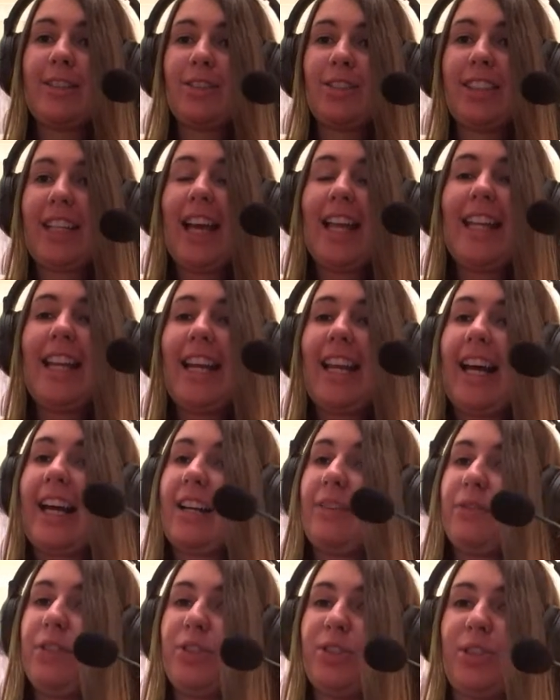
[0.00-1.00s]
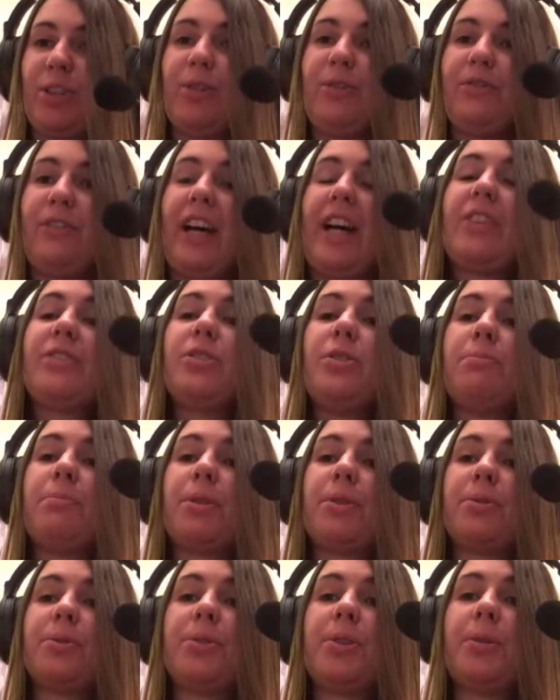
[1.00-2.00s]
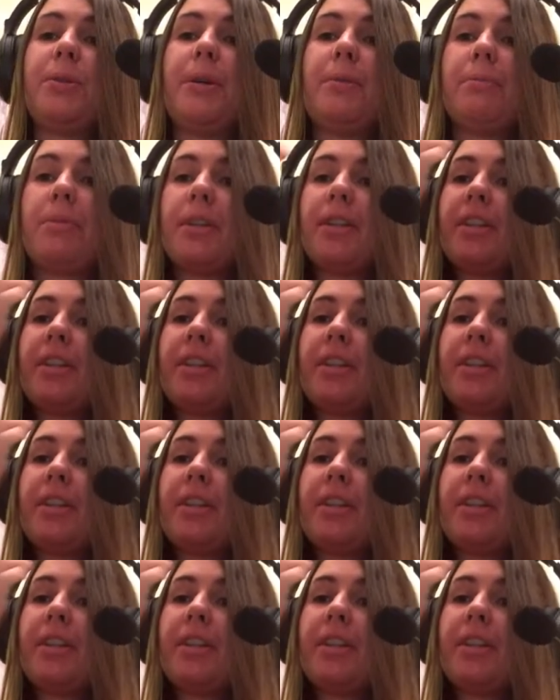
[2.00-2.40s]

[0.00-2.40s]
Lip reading: just any life is so valuable to him.